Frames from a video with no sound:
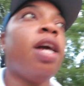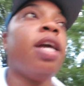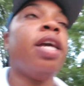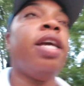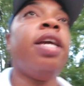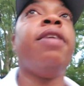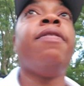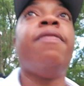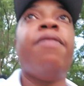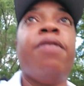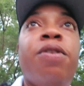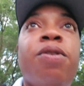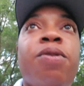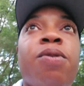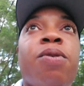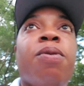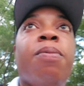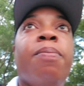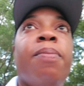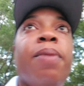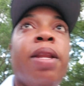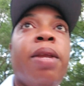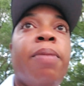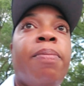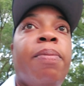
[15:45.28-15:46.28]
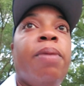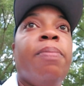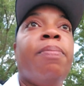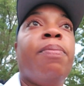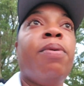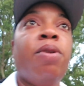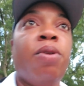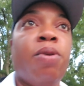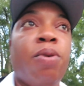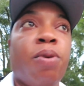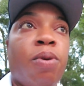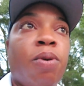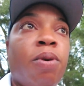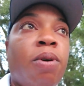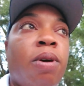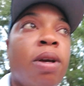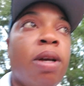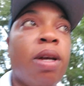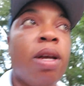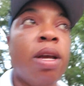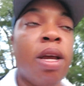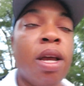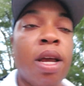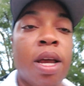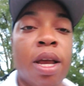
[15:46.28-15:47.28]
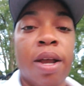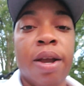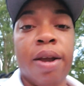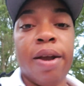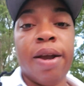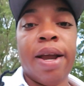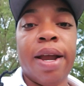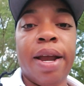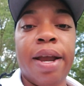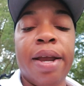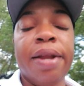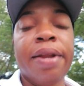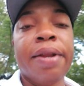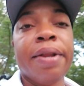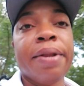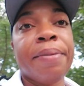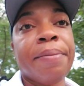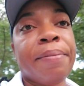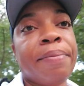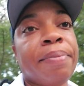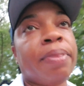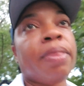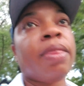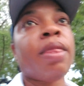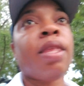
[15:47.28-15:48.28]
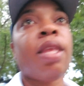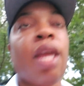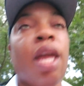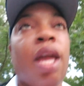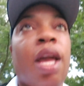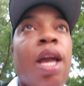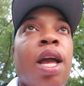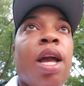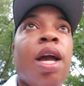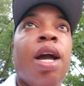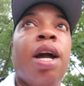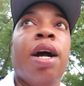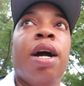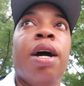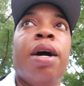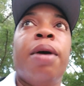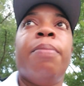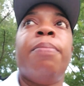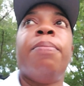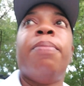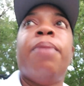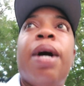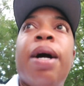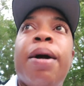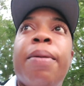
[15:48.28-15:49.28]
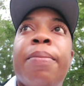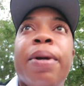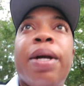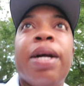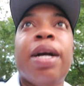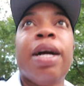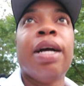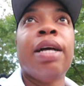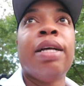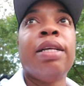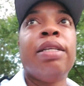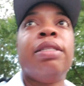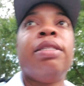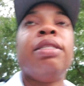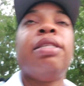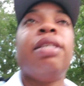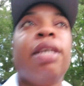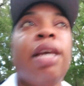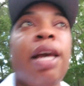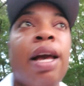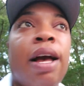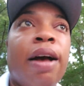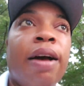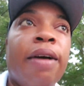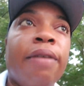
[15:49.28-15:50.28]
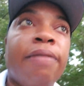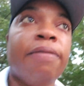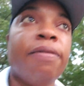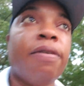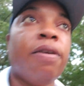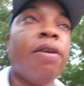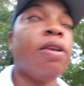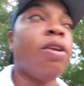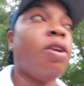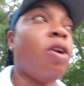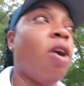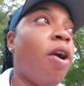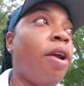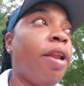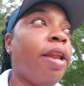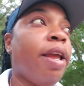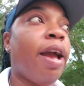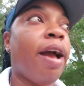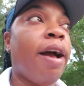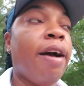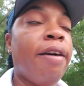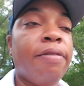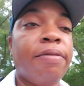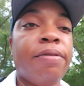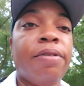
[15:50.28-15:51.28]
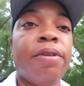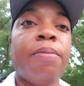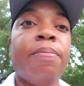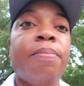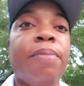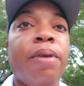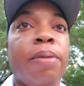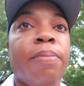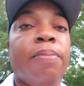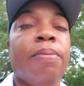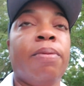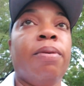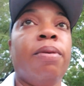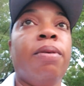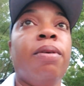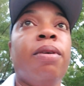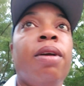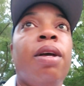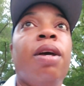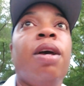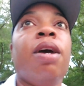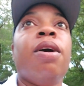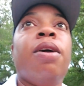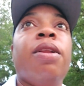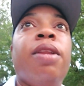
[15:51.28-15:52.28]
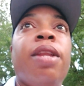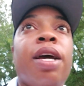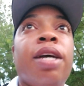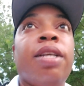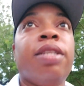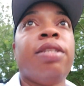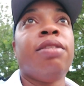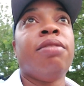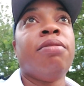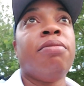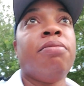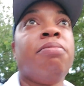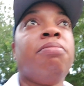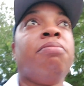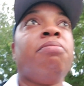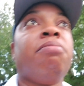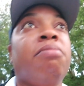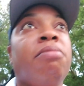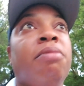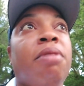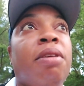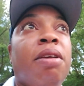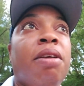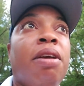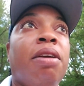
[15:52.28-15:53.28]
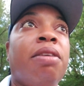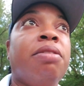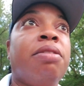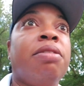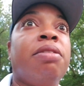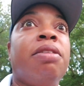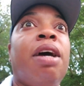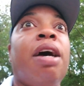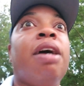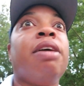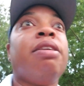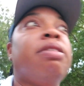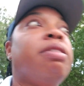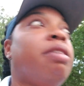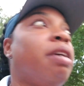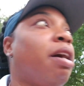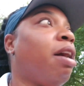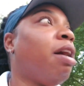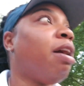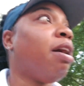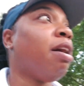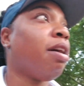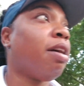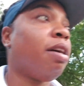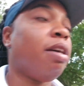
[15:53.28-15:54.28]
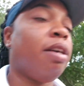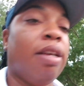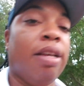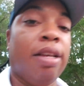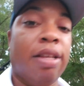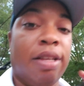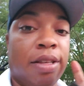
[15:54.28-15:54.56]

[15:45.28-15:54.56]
even though many people know, right? Because you already have some people that start talk,